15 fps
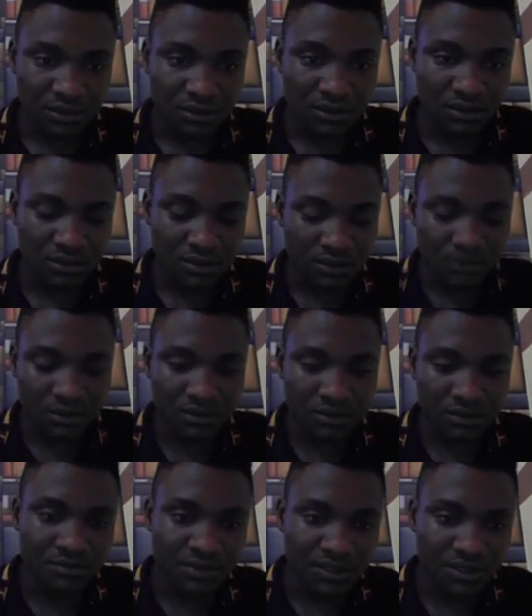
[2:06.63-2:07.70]
Okay, let
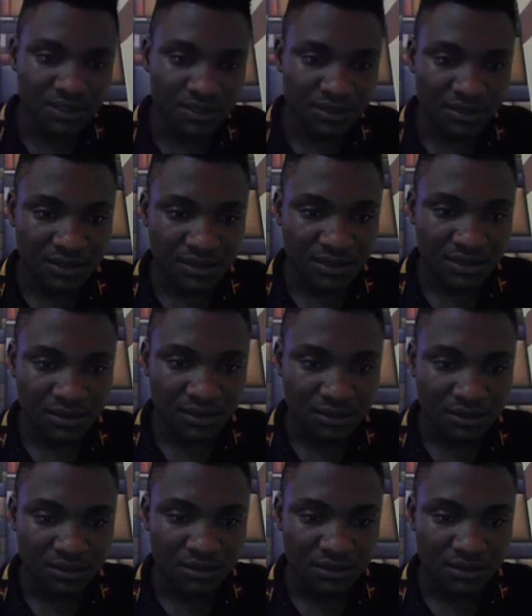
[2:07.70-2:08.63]
me paste it here.